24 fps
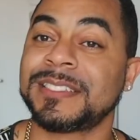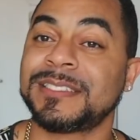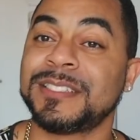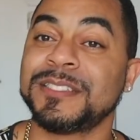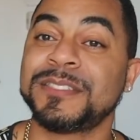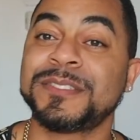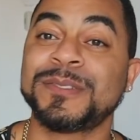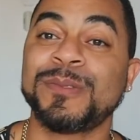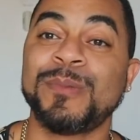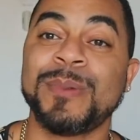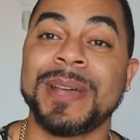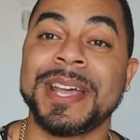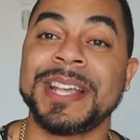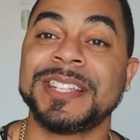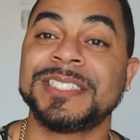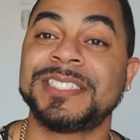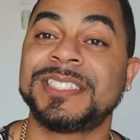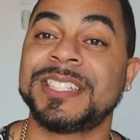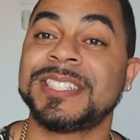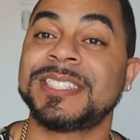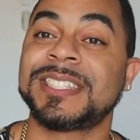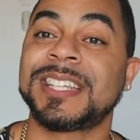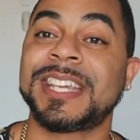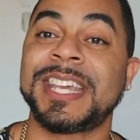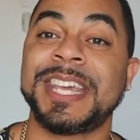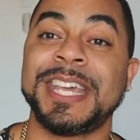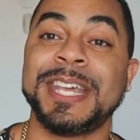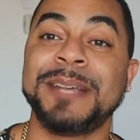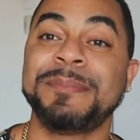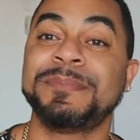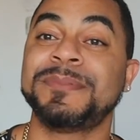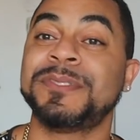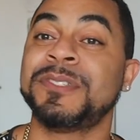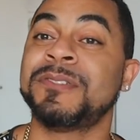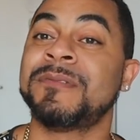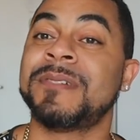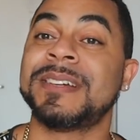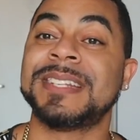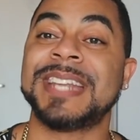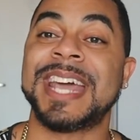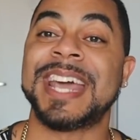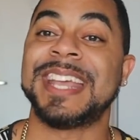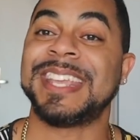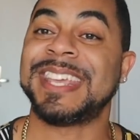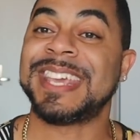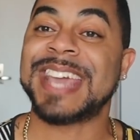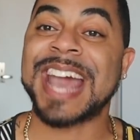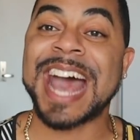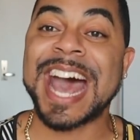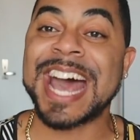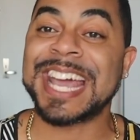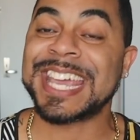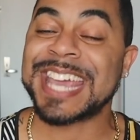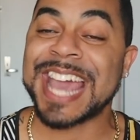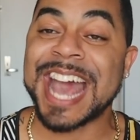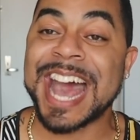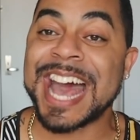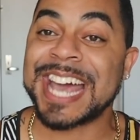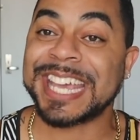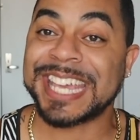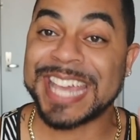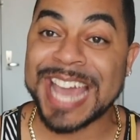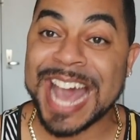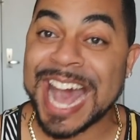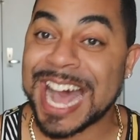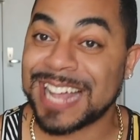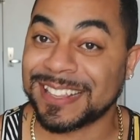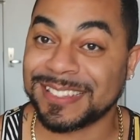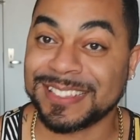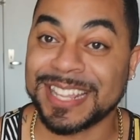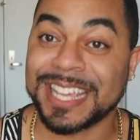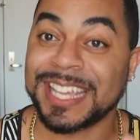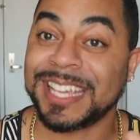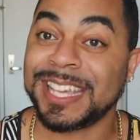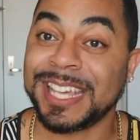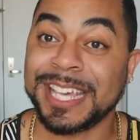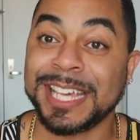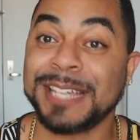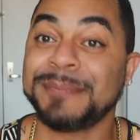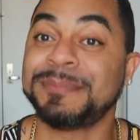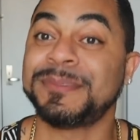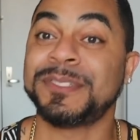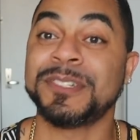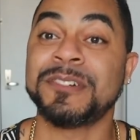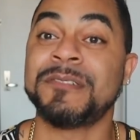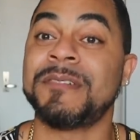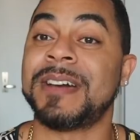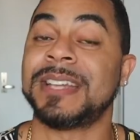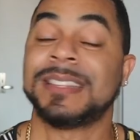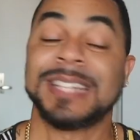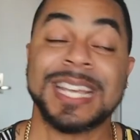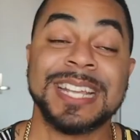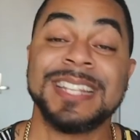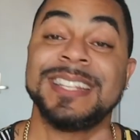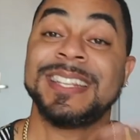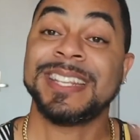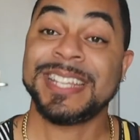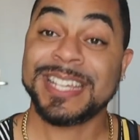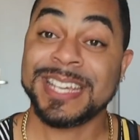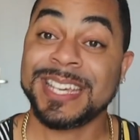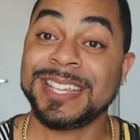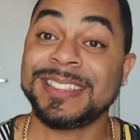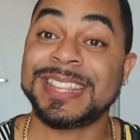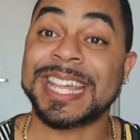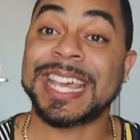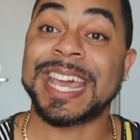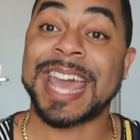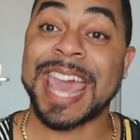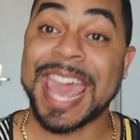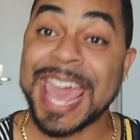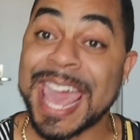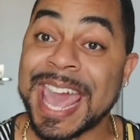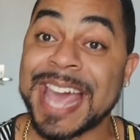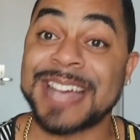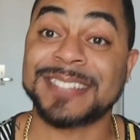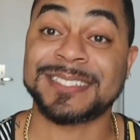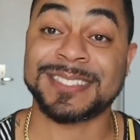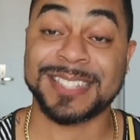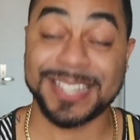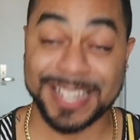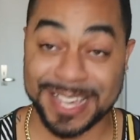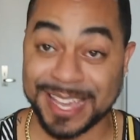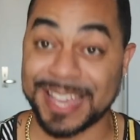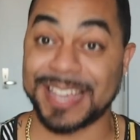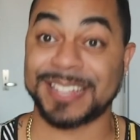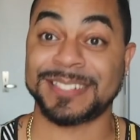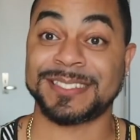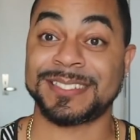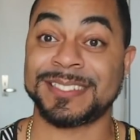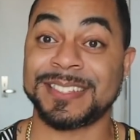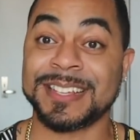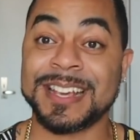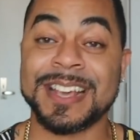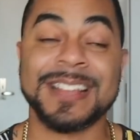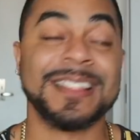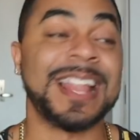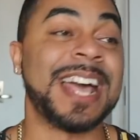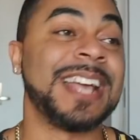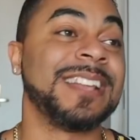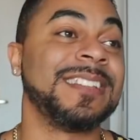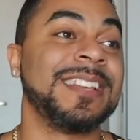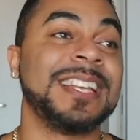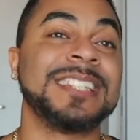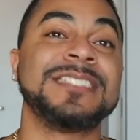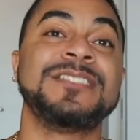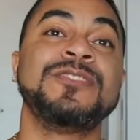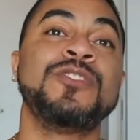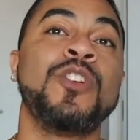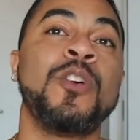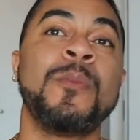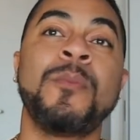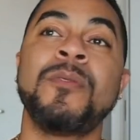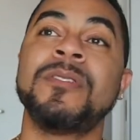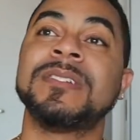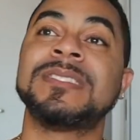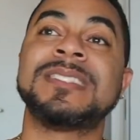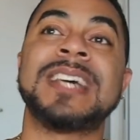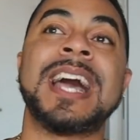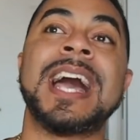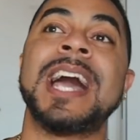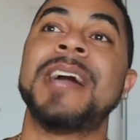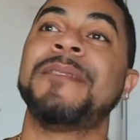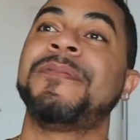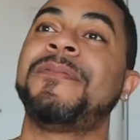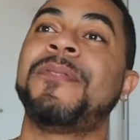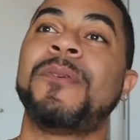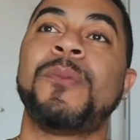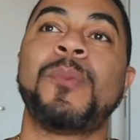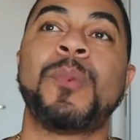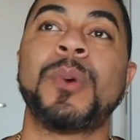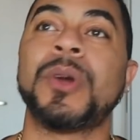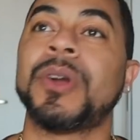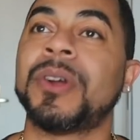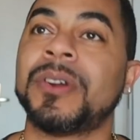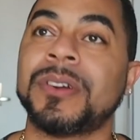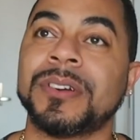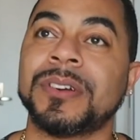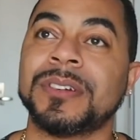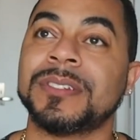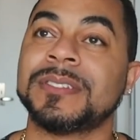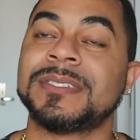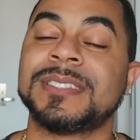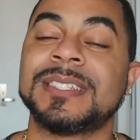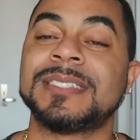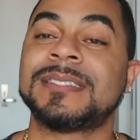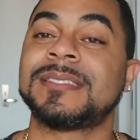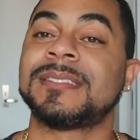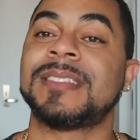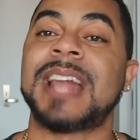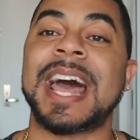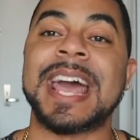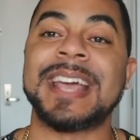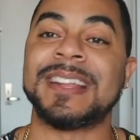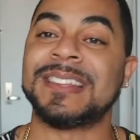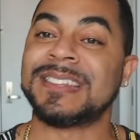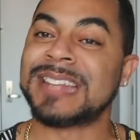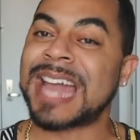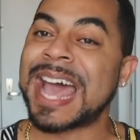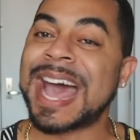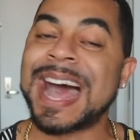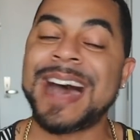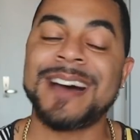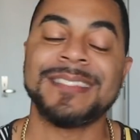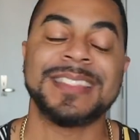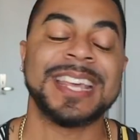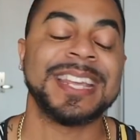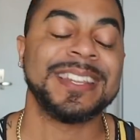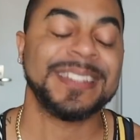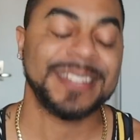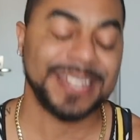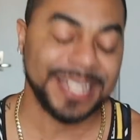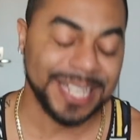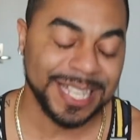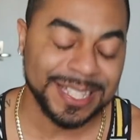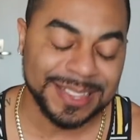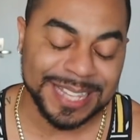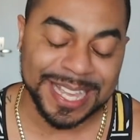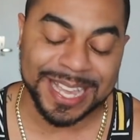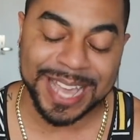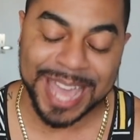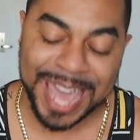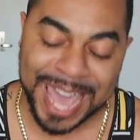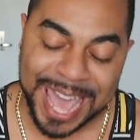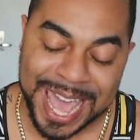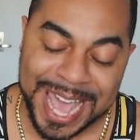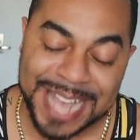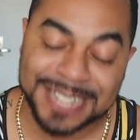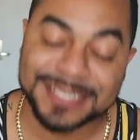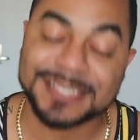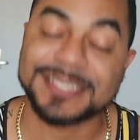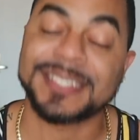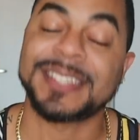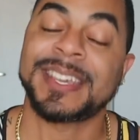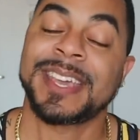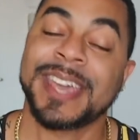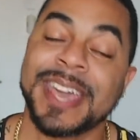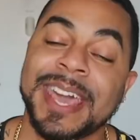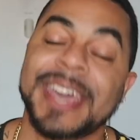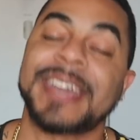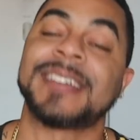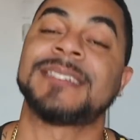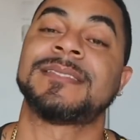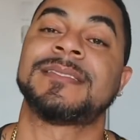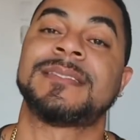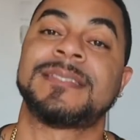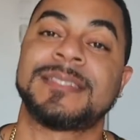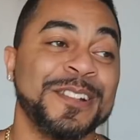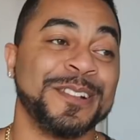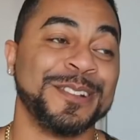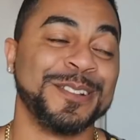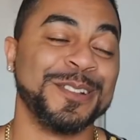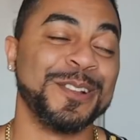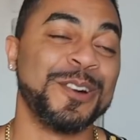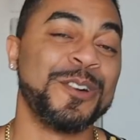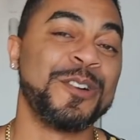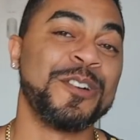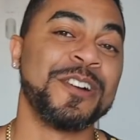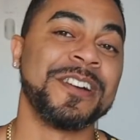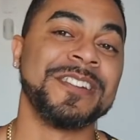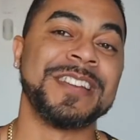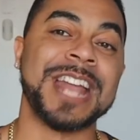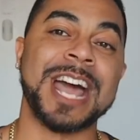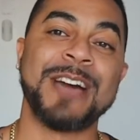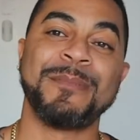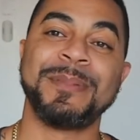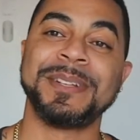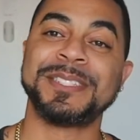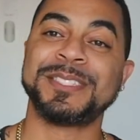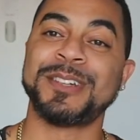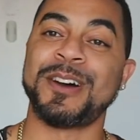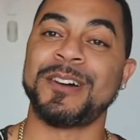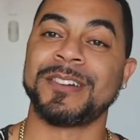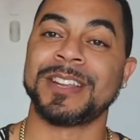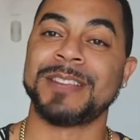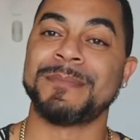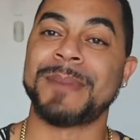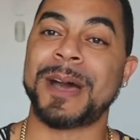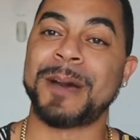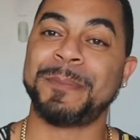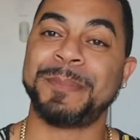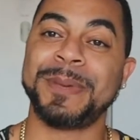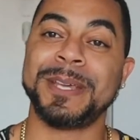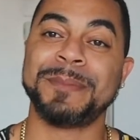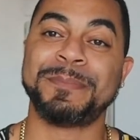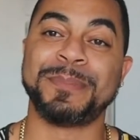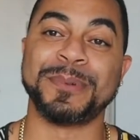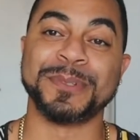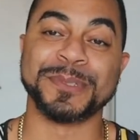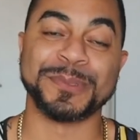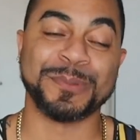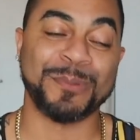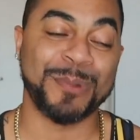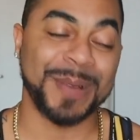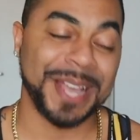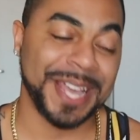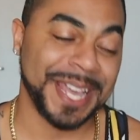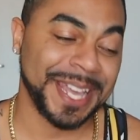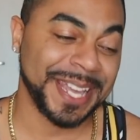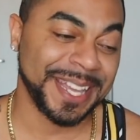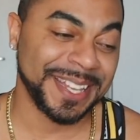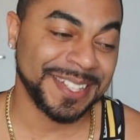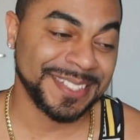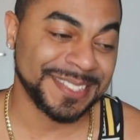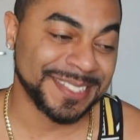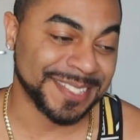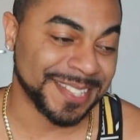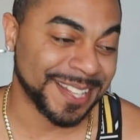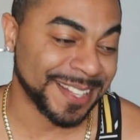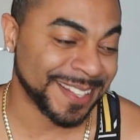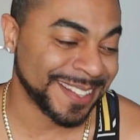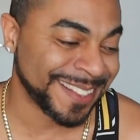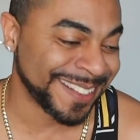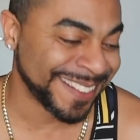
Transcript: the twins just keep doing that yah, yah, yah. They keep doing. They need their ass kicked. Like, it's no more time for words. It's like, now they need their ass kicked. Lord, now we talking about people's wigs.